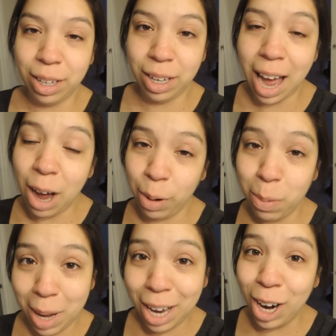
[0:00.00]
yeah
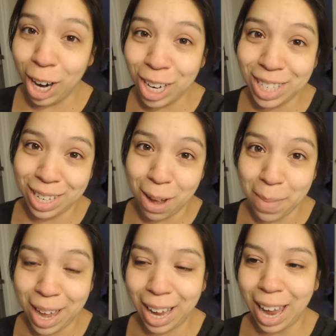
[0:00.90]
with me and her
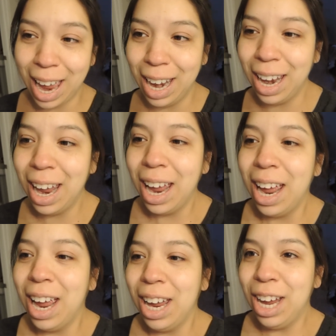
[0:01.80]
stomach and
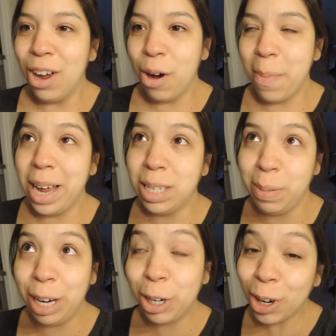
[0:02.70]
you know it makes
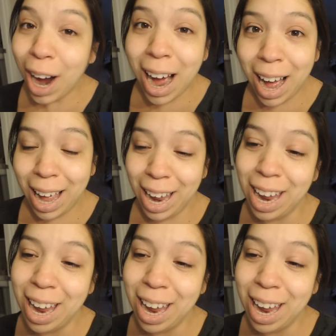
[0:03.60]
me cry